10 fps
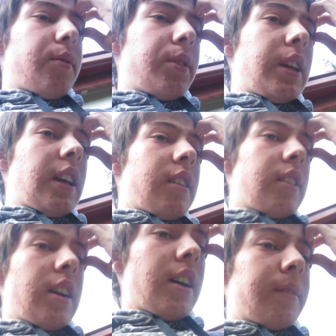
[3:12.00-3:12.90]
really
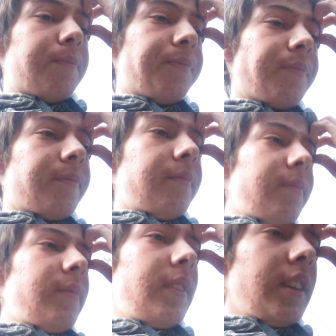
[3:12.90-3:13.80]
um,
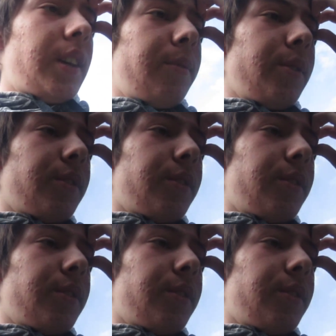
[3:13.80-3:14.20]
give you a